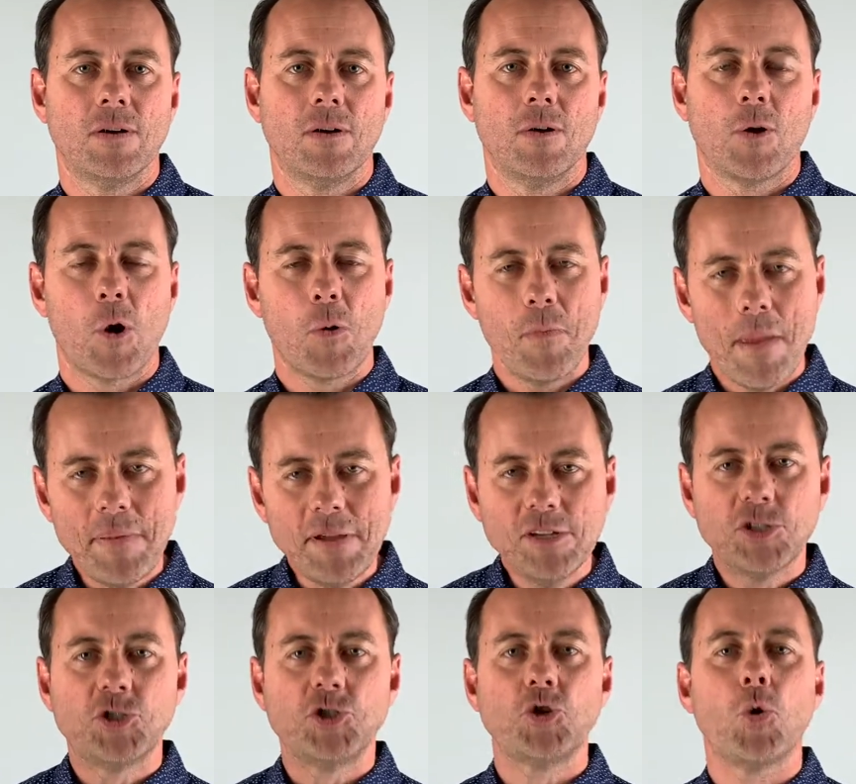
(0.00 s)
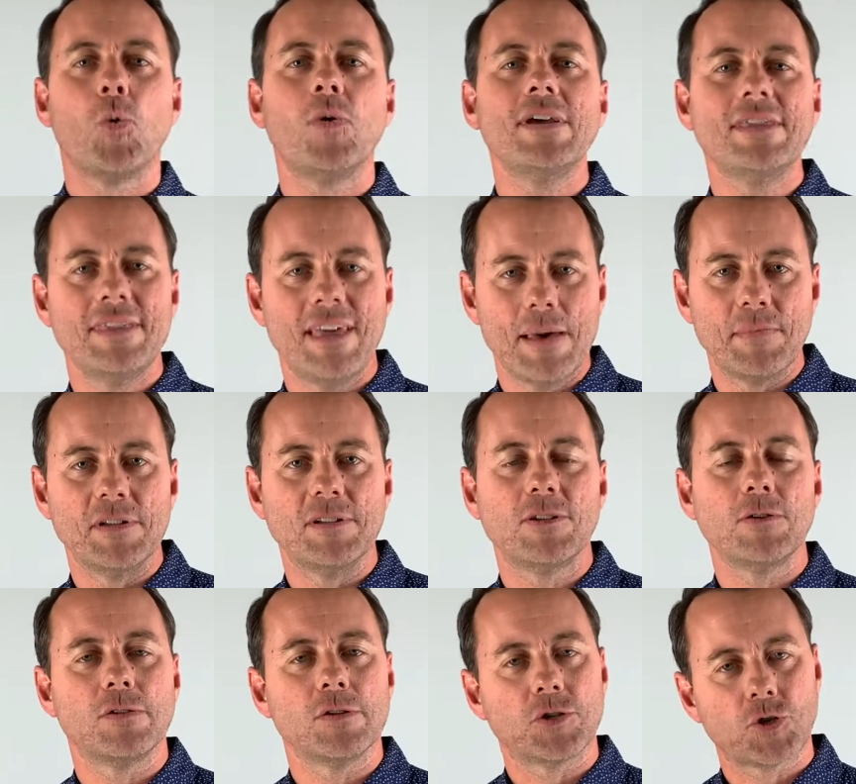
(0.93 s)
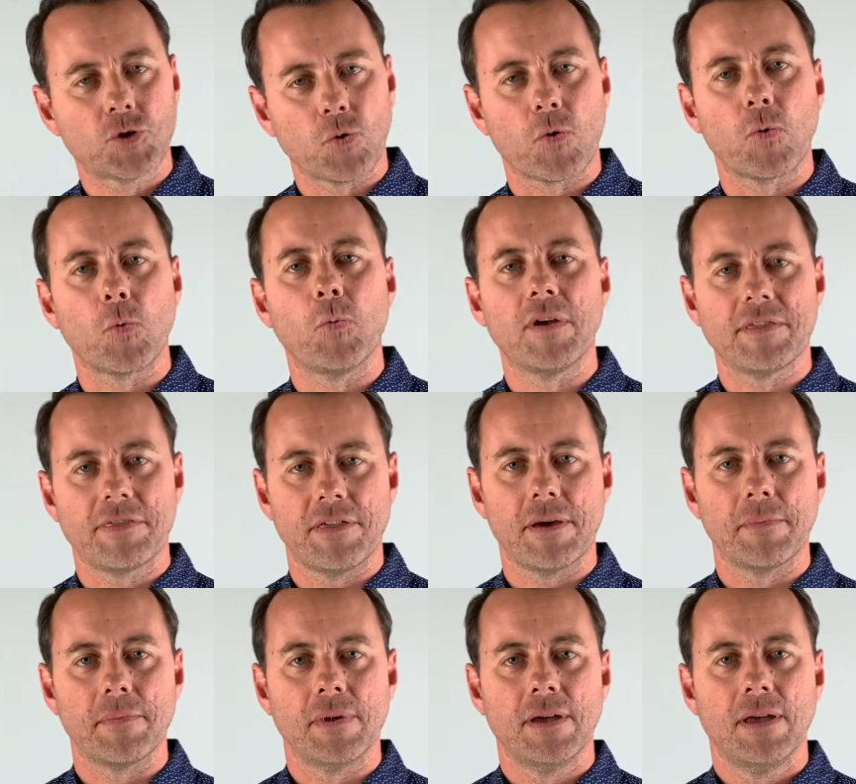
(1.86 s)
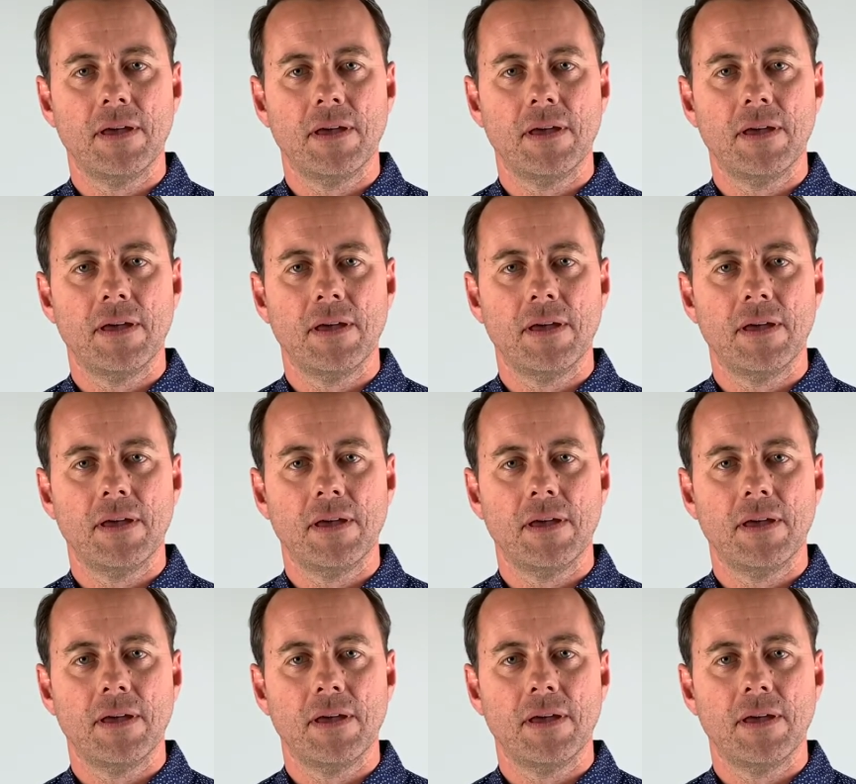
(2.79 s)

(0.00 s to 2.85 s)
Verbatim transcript: Or maybe join them and do the chore with them.